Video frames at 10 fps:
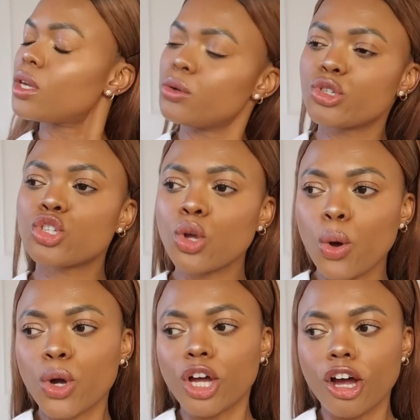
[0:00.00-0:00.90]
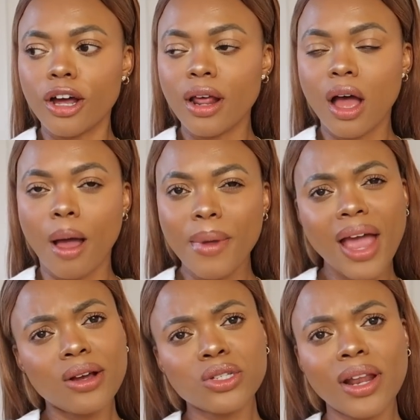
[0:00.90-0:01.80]
It was so good. I
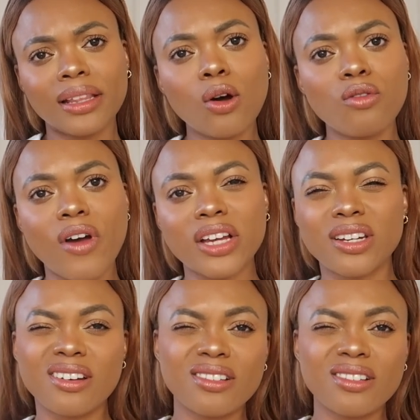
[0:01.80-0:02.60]
also like the old fashioned,